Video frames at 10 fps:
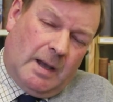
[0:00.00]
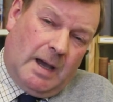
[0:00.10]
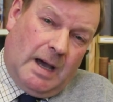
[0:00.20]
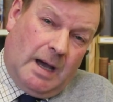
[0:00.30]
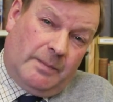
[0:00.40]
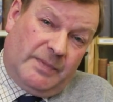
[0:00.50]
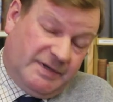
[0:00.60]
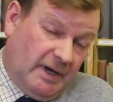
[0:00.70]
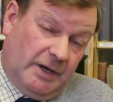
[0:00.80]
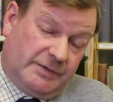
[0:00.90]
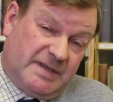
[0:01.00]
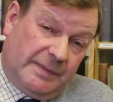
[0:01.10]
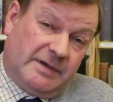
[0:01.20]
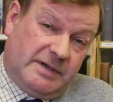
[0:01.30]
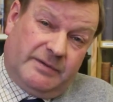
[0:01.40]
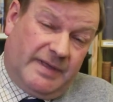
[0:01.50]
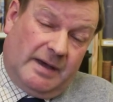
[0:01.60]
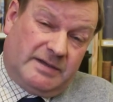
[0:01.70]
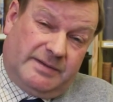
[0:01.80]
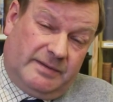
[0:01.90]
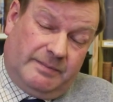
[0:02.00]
The diet has something to do with that.